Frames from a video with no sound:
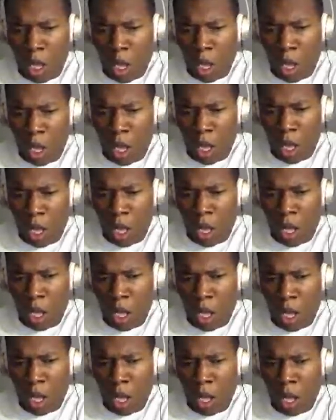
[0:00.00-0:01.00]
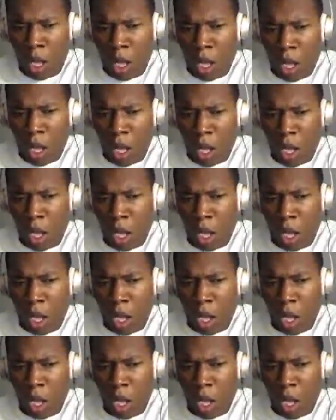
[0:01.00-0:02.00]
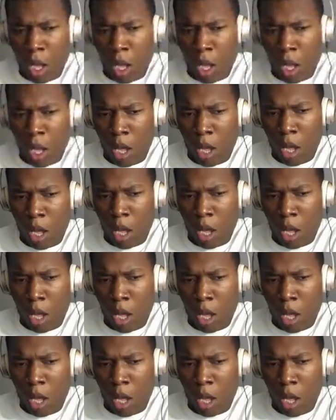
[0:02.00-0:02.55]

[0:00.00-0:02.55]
[no speech]